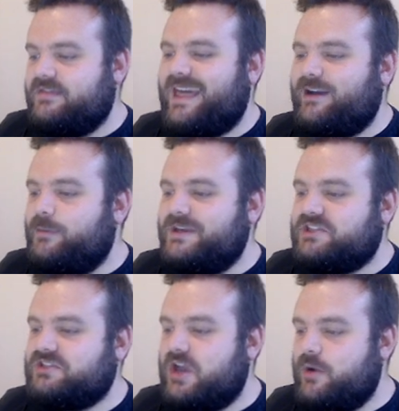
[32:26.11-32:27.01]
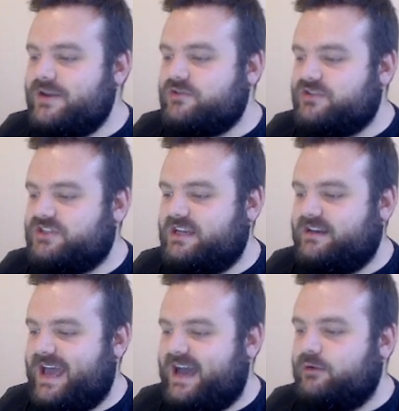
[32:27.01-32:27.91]
It will be so
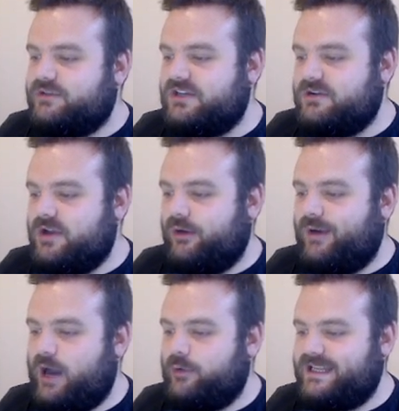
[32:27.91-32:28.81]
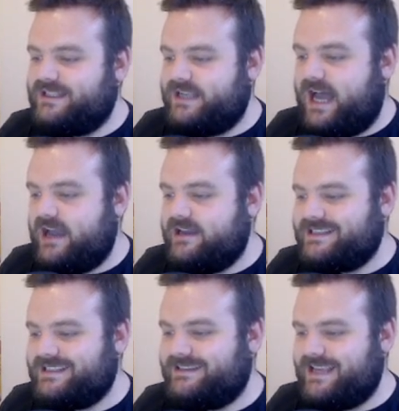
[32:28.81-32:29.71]
interesting now to know how an entire
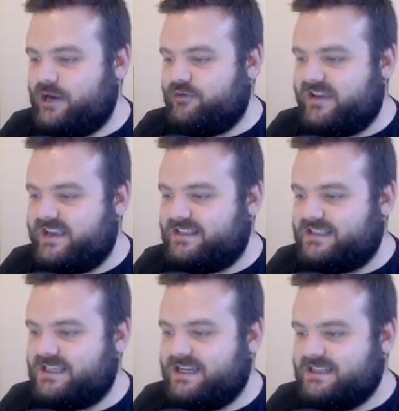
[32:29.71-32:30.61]
series